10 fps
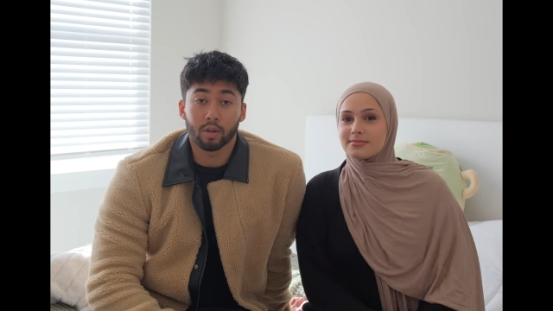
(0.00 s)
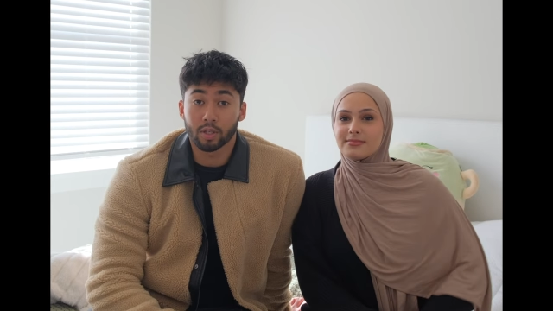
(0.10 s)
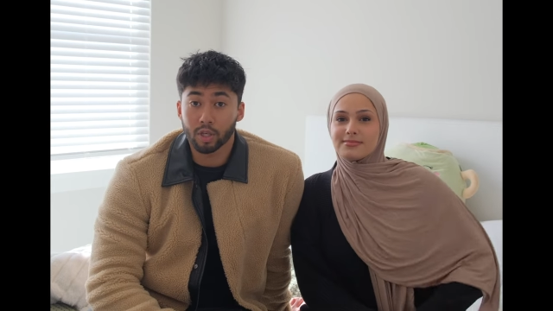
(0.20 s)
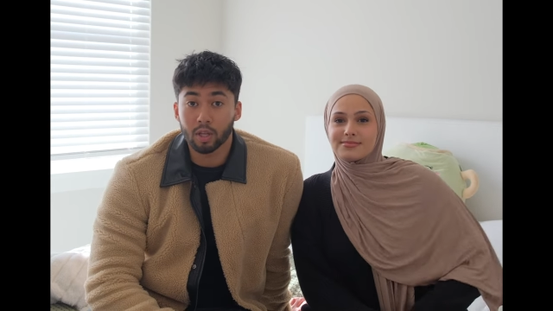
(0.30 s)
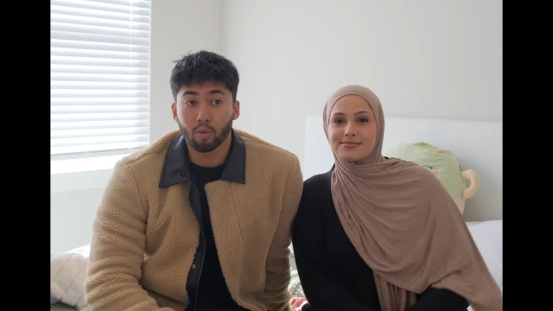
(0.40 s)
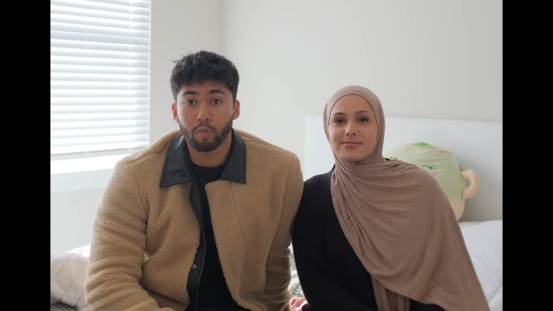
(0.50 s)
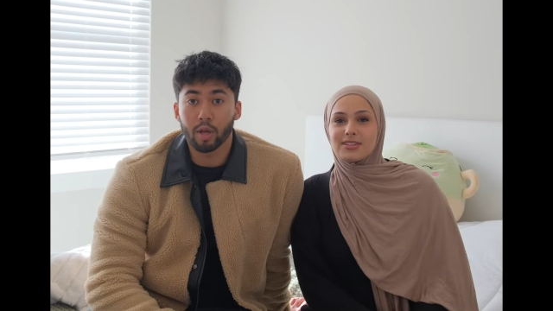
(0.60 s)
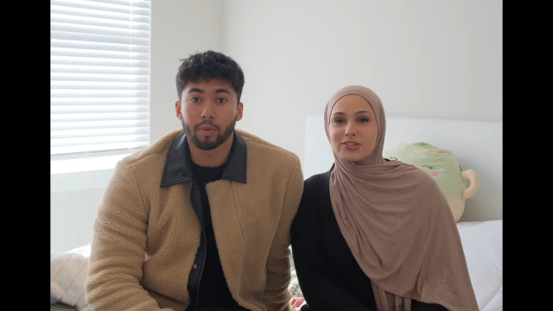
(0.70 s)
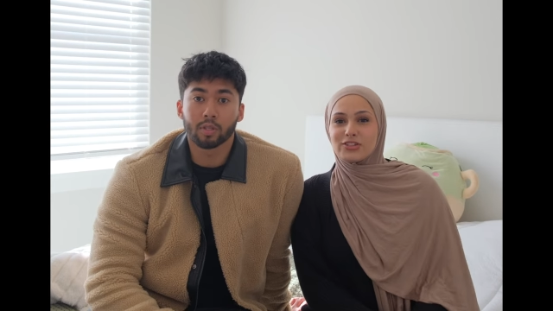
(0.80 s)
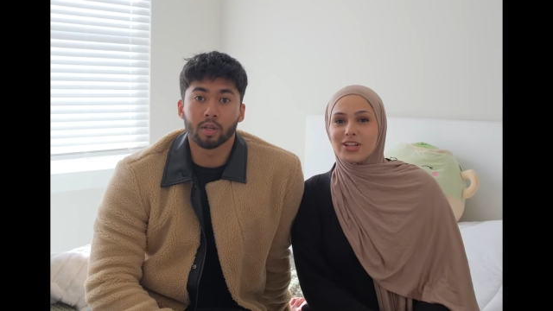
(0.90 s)
Speaker 1: inshallah, we'll be
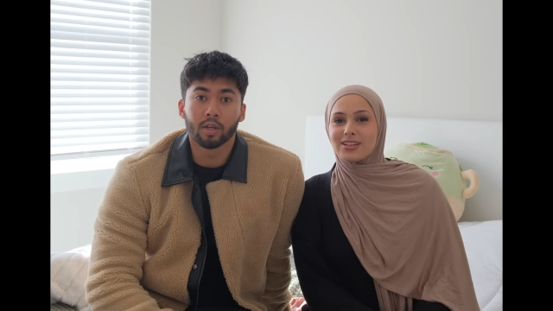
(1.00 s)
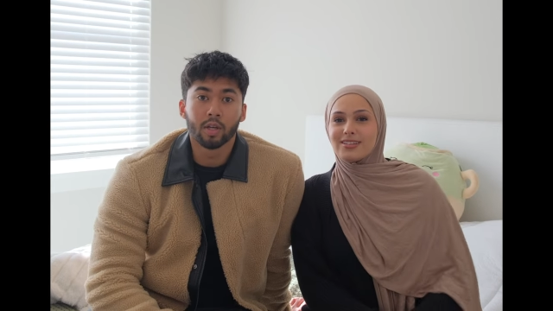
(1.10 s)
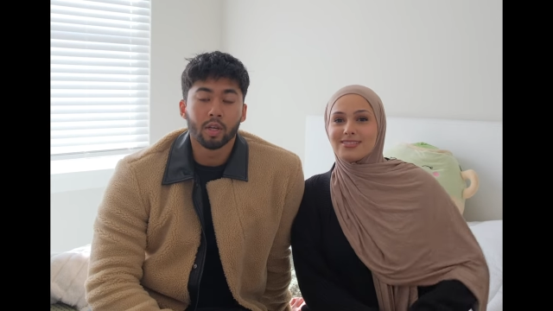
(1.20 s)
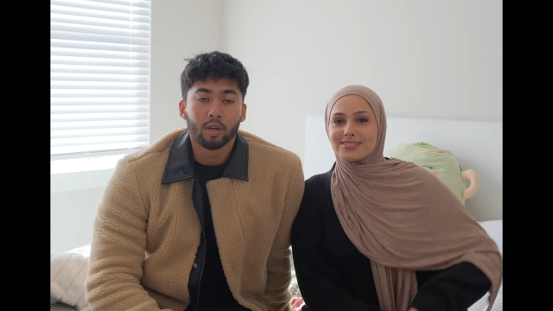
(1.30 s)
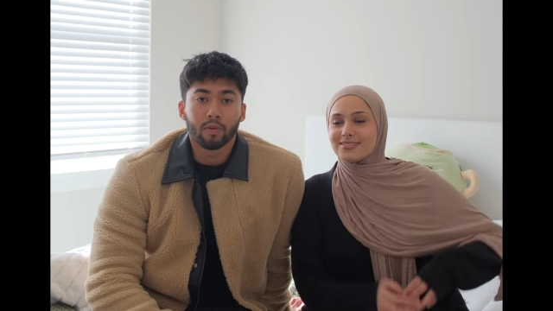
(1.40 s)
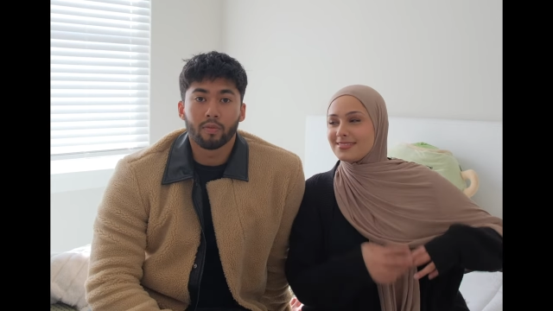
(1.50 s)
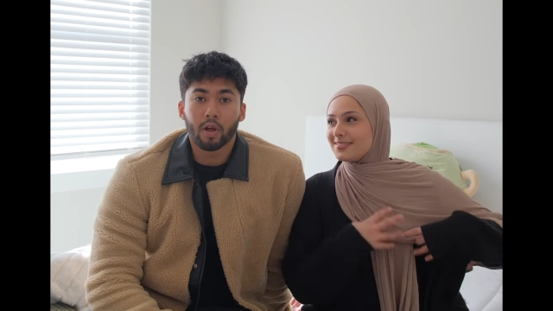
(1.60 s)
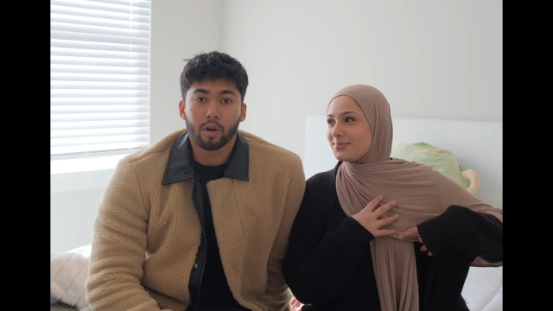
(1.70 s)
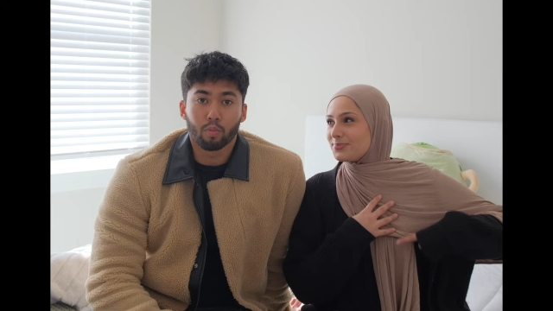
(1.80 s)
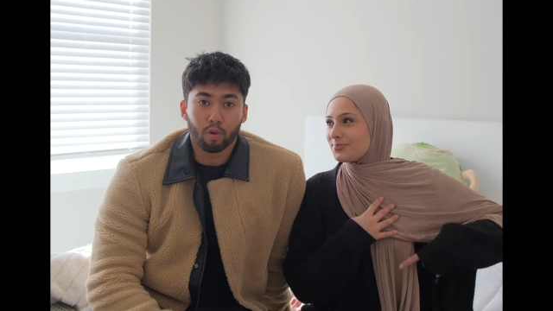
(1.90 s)
able to
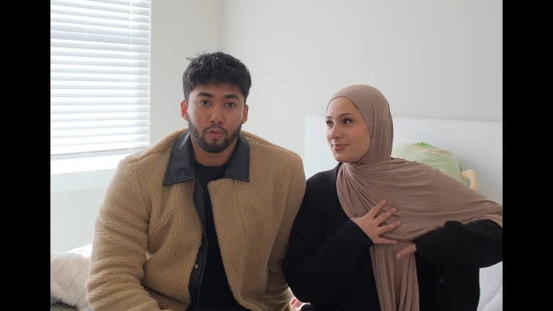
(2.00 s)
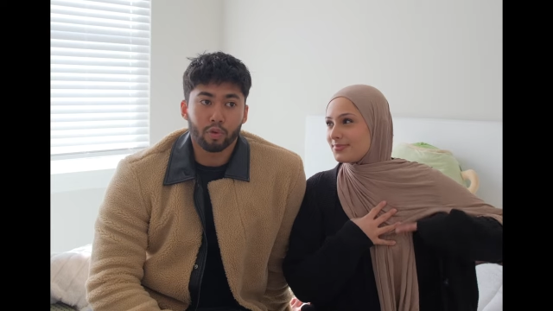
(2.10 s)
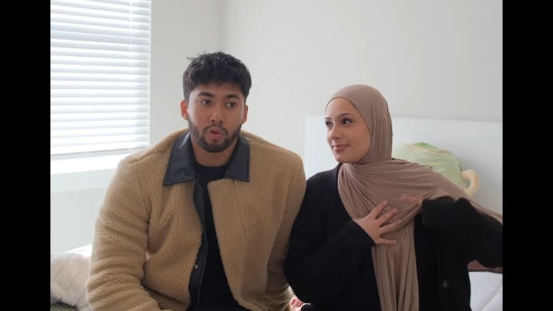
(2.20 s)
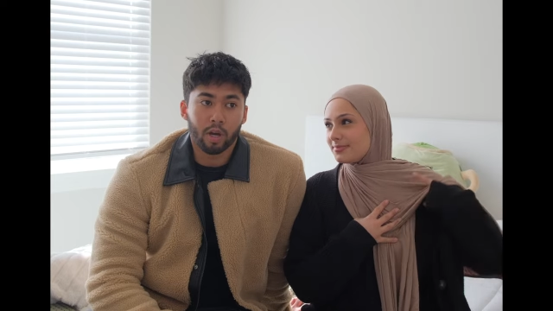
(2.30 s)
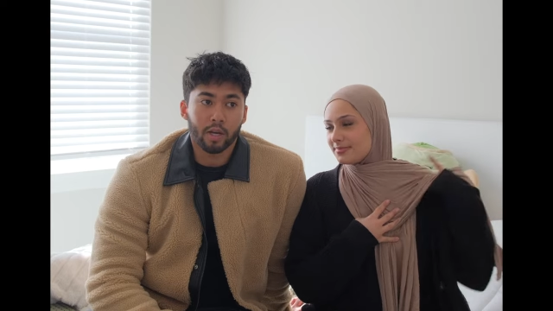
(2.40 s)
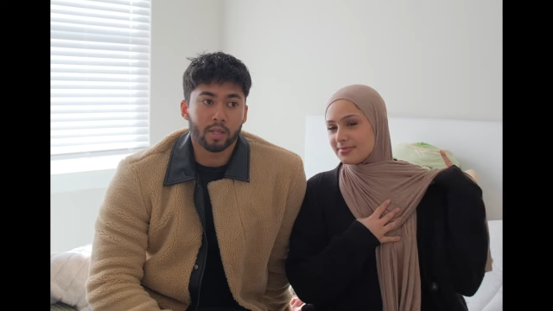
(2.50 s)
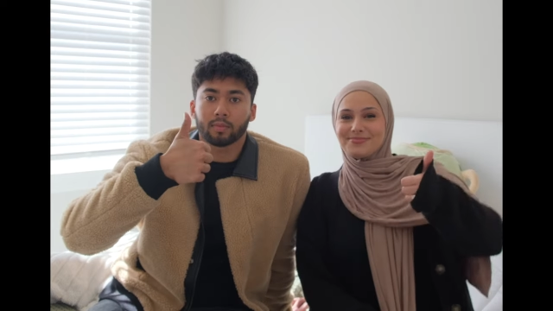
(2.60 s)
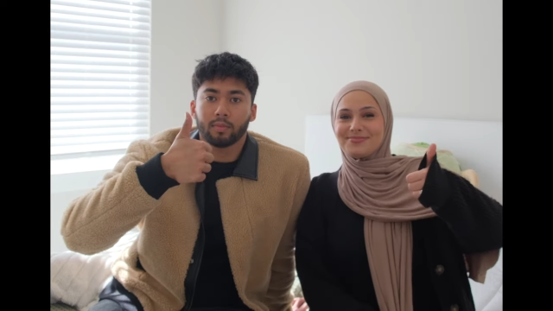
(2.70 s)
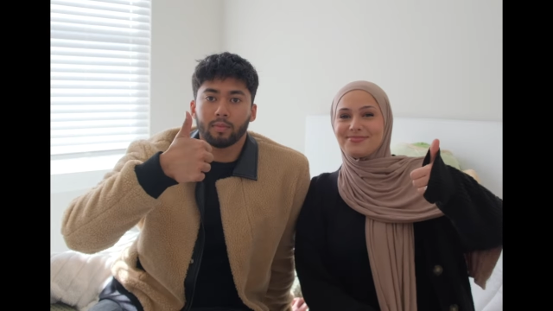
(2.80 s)
vlog more for you guys.